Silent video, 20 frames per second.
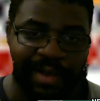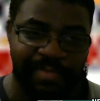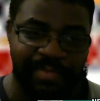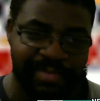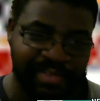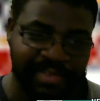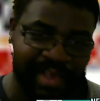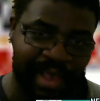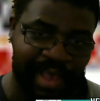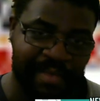of
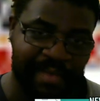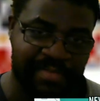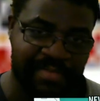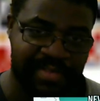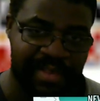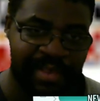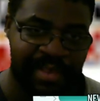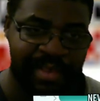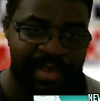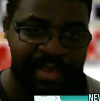
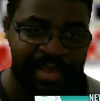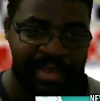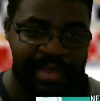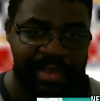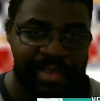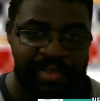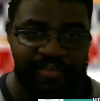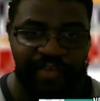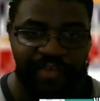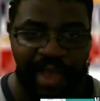times.
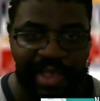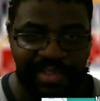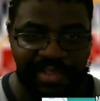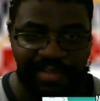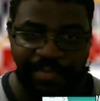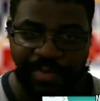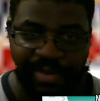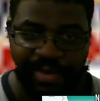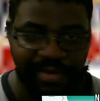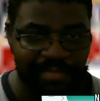Tries to
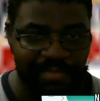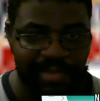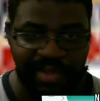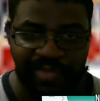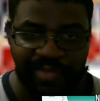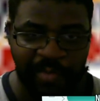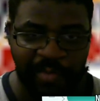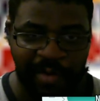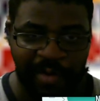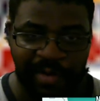pin him,
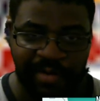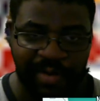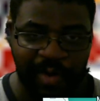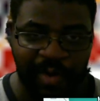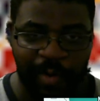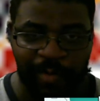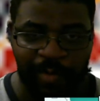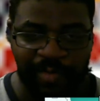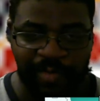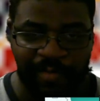doesn't work.
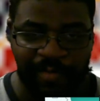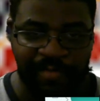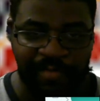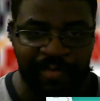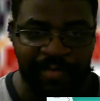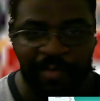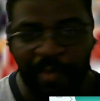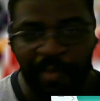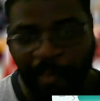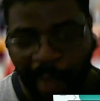Goes over
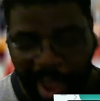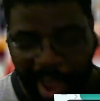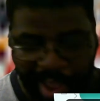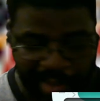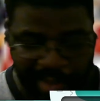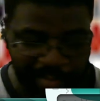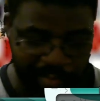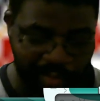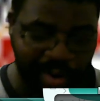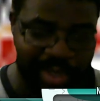to
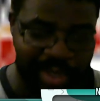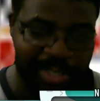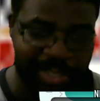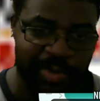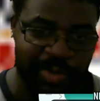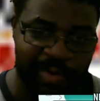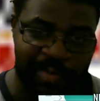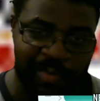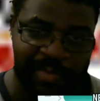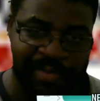whack Braun
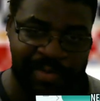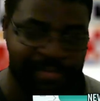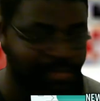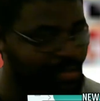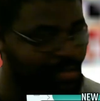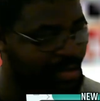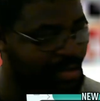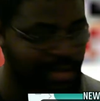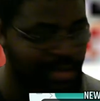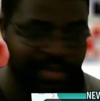Strowman,
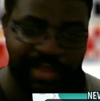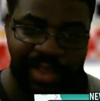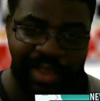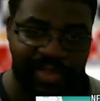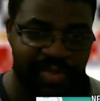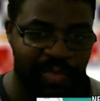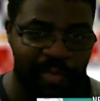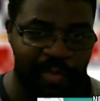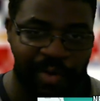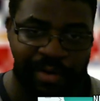
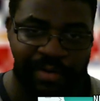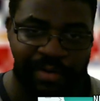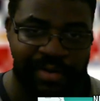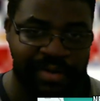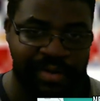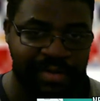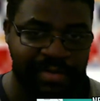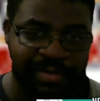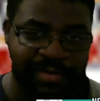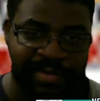doesn't work.
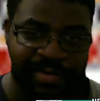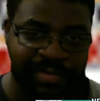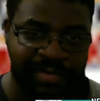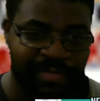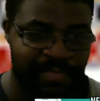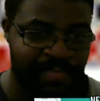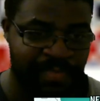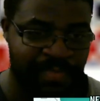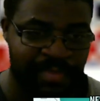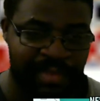
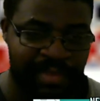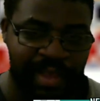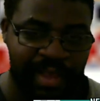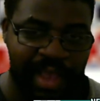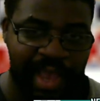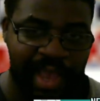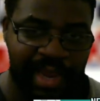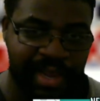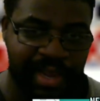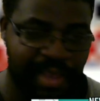
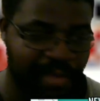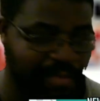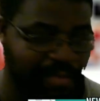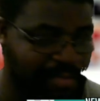And then